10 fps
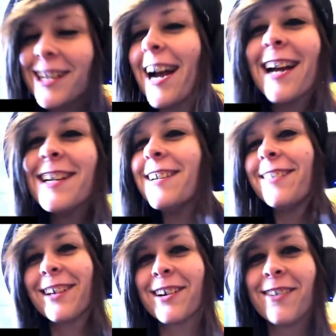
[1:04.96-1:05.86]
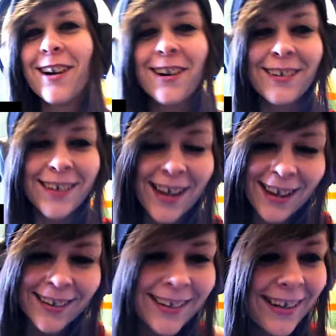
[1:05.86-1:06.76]
I knew the quote.
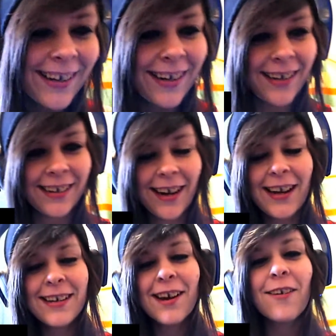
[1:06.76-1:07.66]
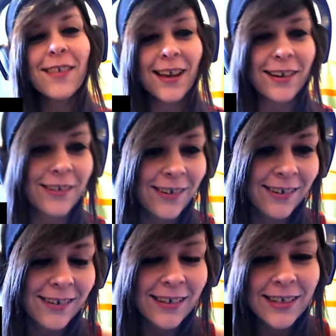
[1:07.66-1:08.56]
Hell yeah, I know that
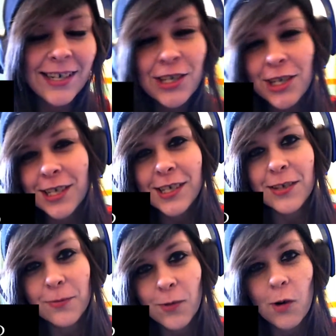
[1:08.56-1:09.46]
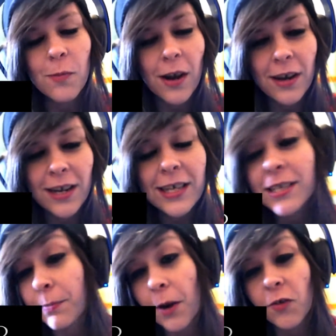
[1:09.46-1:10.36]
quote. Nietzsche is
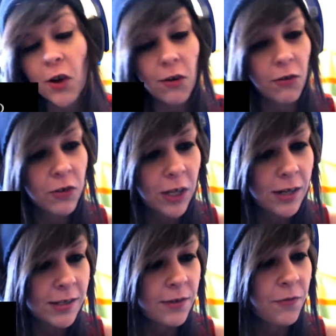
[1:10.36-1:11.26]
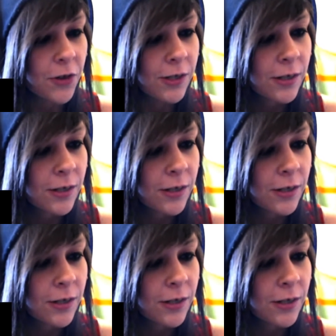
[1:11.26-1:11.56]
my favorite philosopher,